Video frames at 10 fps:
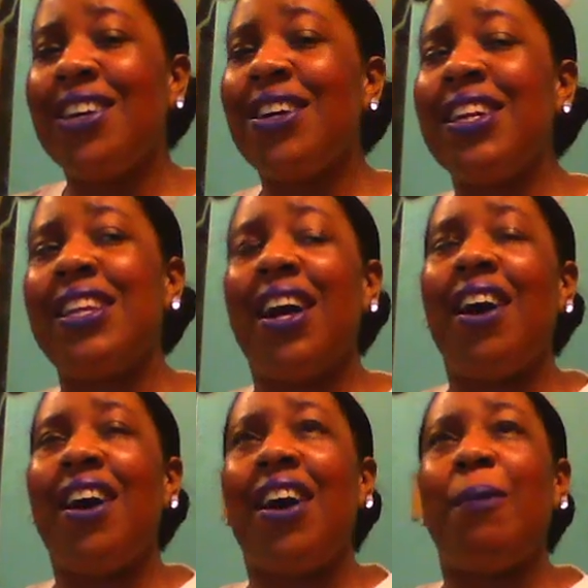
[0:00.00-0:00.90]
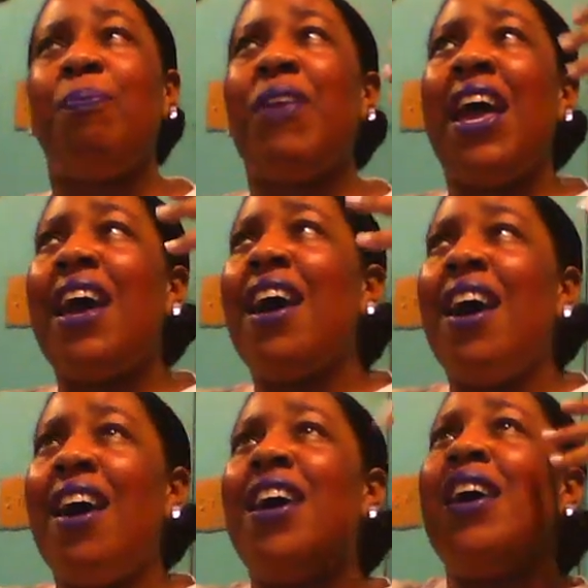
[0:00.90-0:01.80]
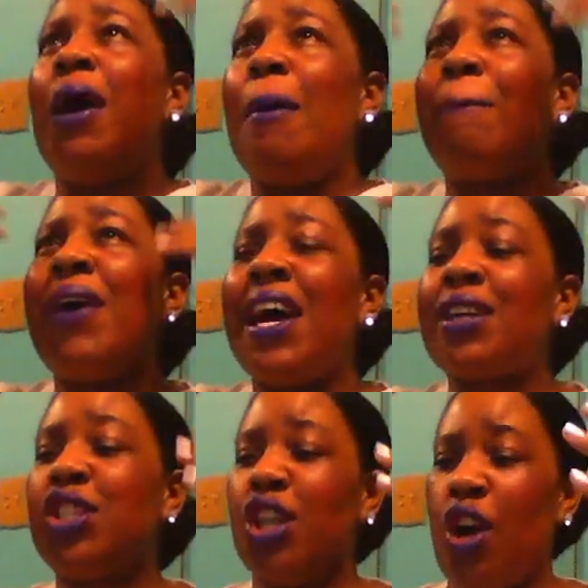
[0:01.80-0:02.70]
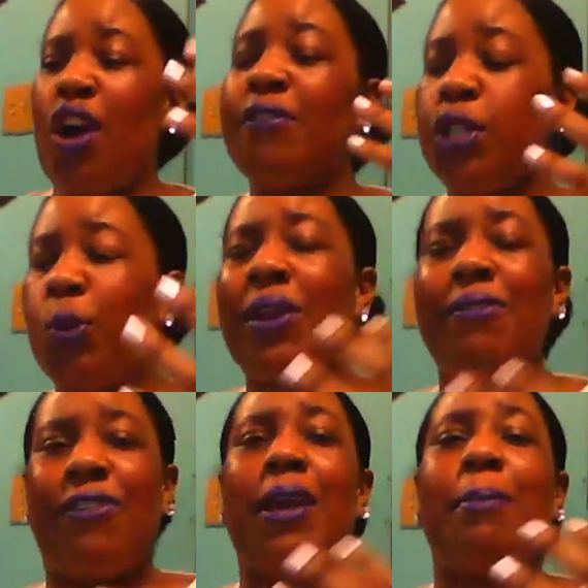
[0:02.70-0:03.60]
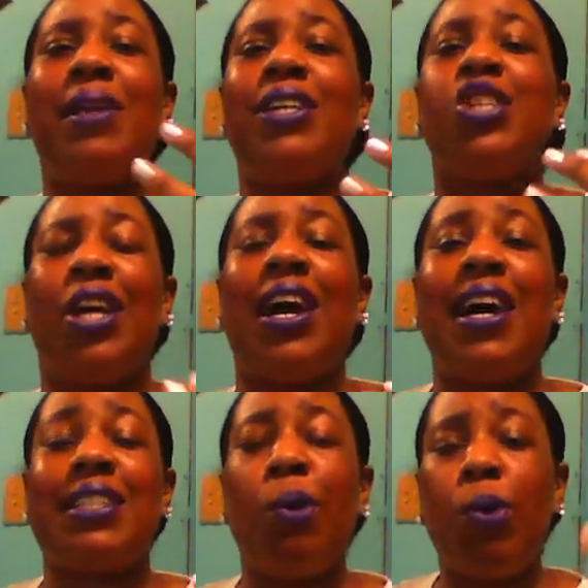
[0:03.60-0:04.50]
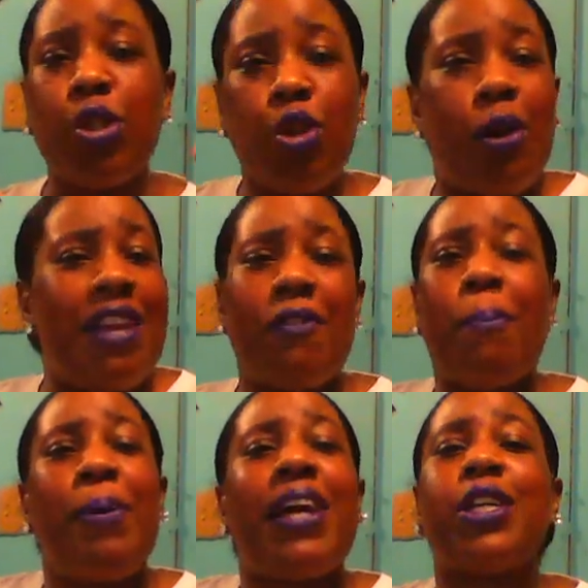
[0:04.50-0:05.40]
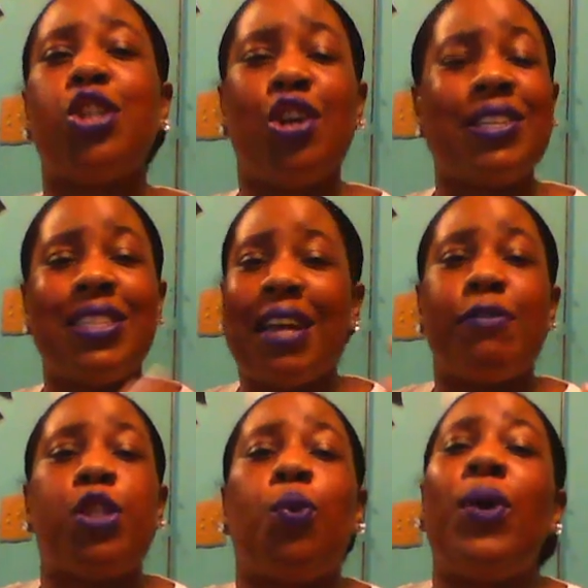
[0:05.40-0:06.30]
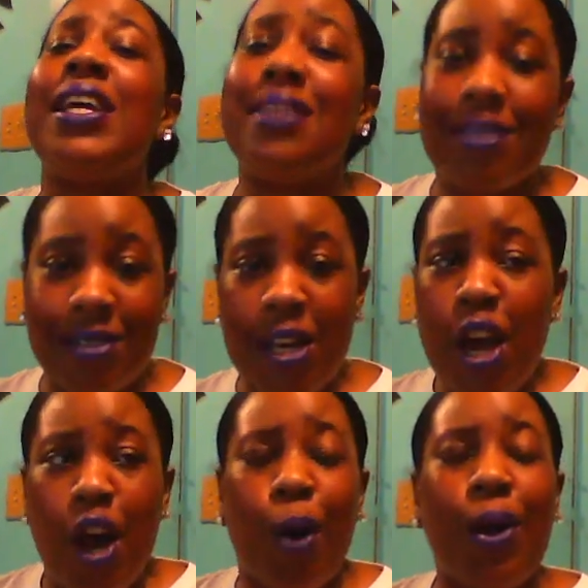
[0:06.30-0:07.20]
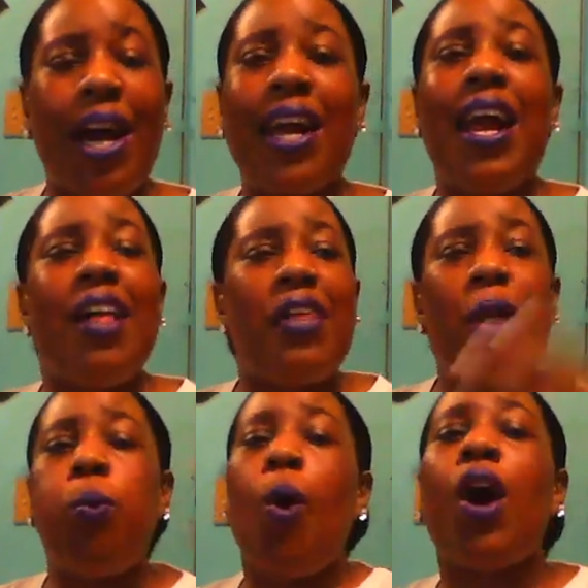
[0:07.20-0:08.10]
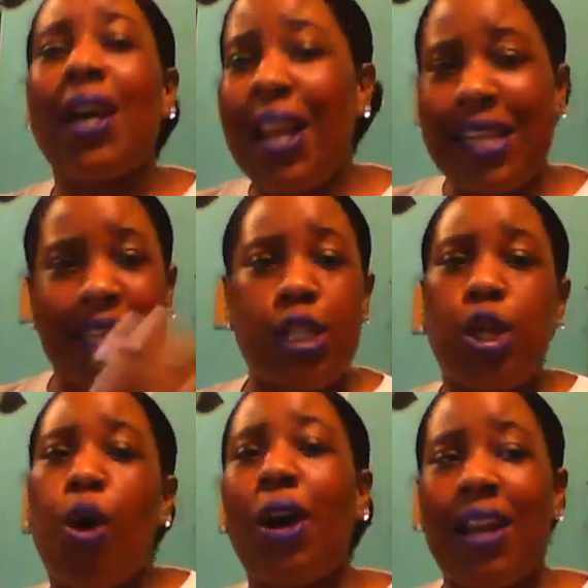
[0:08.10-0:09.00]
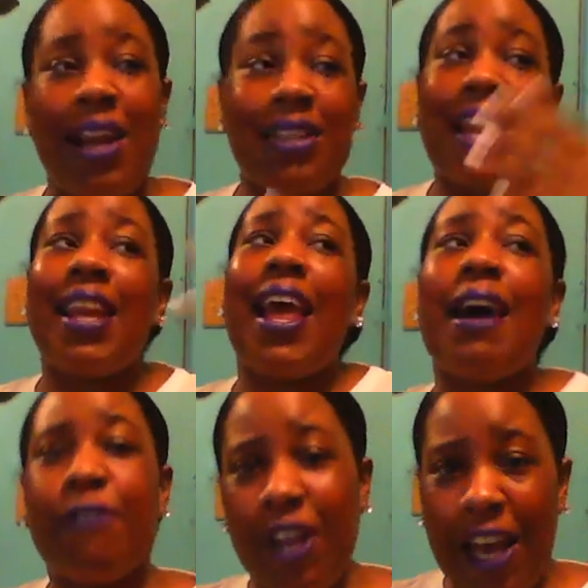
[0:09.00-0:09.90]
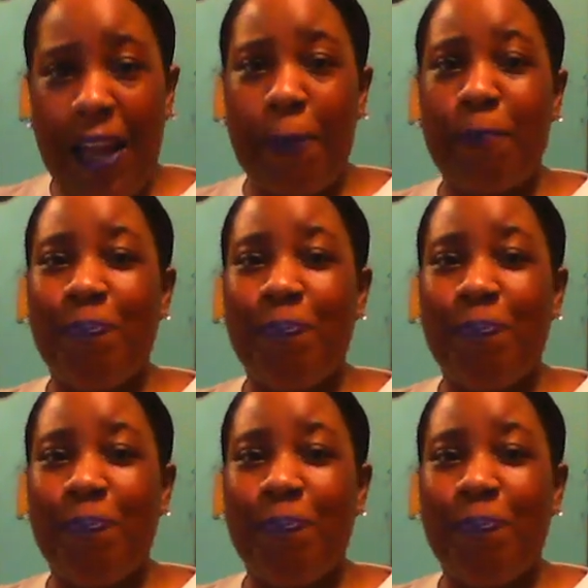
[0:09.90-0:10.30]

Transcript: good... Uh, picture of twin flame energy, guys. I want you to even picture a set of twins, okay? They walk alike, they talk alike, they laugh alike.